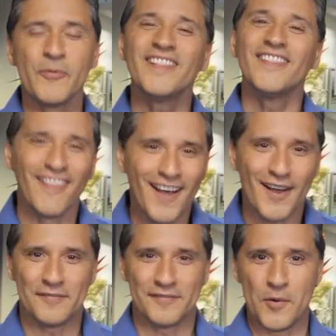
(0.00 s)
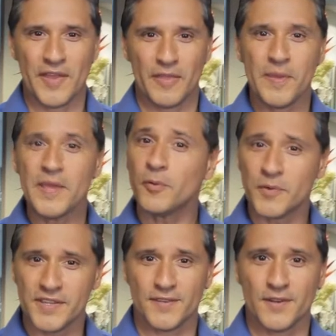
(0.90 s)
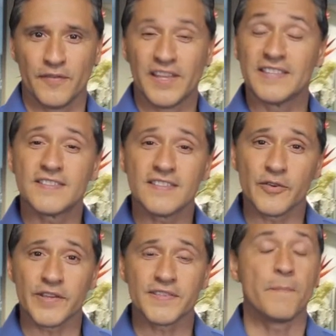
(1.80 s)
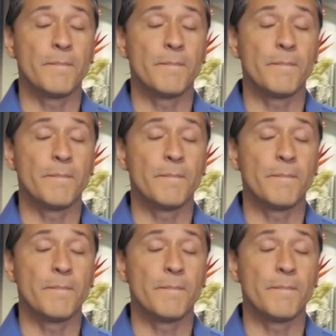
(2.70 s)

We love knowing the people we serve consider us the